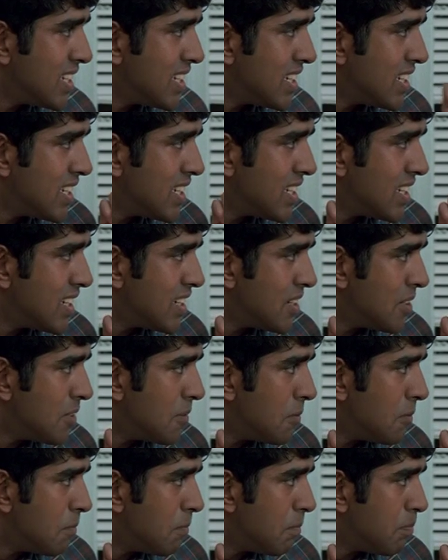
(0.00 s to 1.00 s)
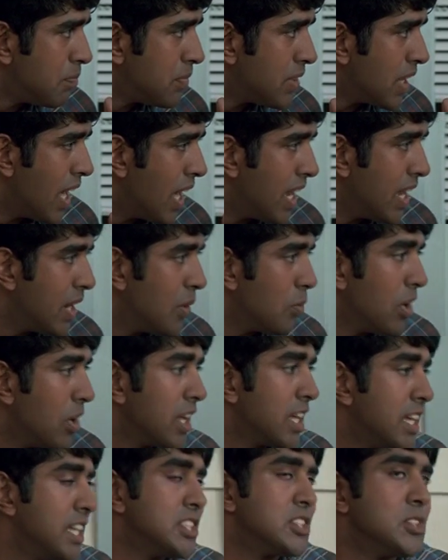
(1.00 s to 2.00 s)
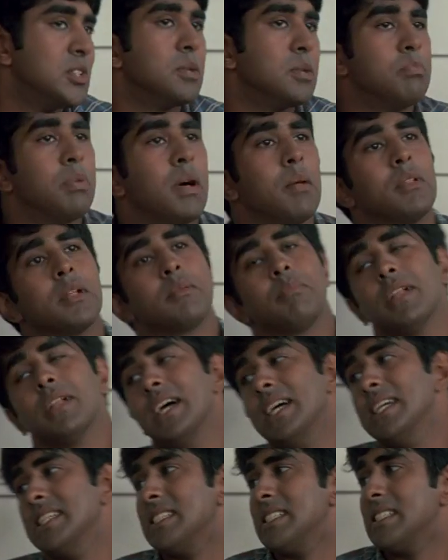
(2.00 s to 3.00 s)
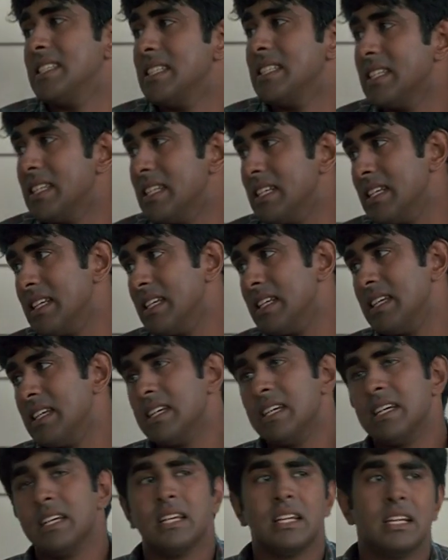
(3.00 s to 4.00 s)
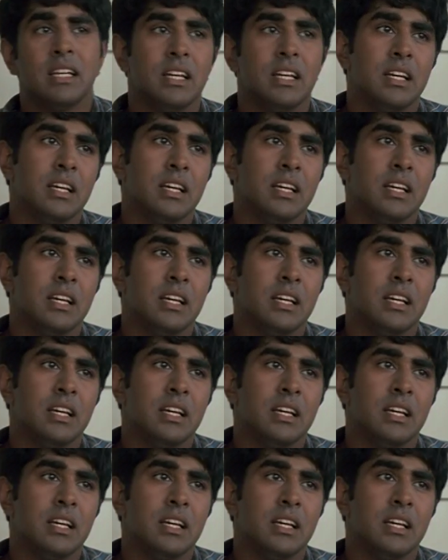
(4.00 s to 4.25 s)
kiss her? I didn't want to kiss her in a public place. What, like on the